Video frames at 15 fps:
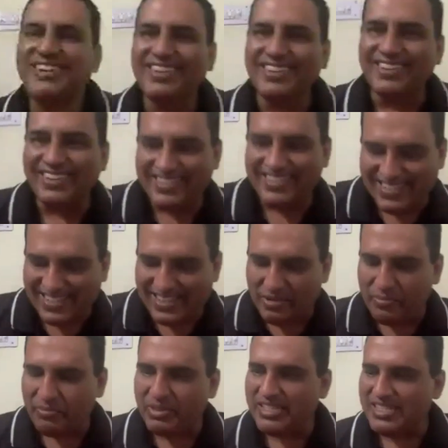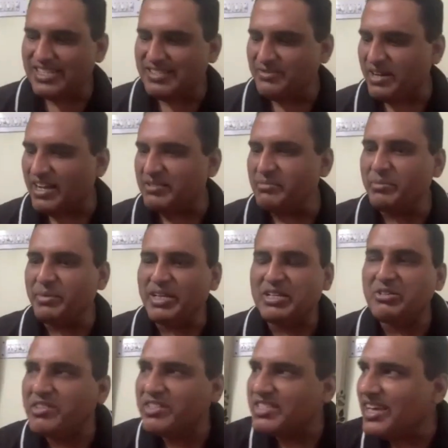This is one memento
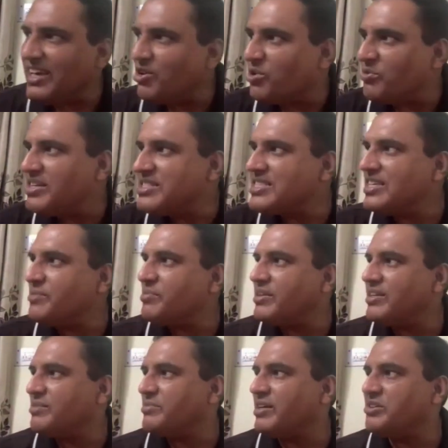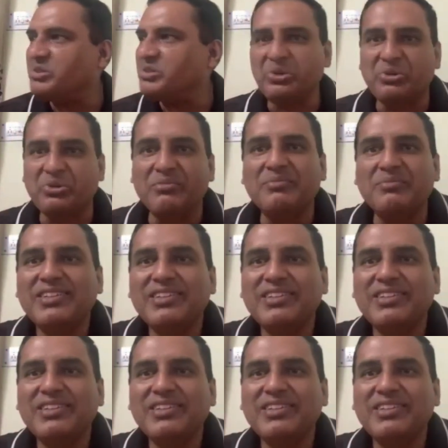which I always keep it in my drawing room.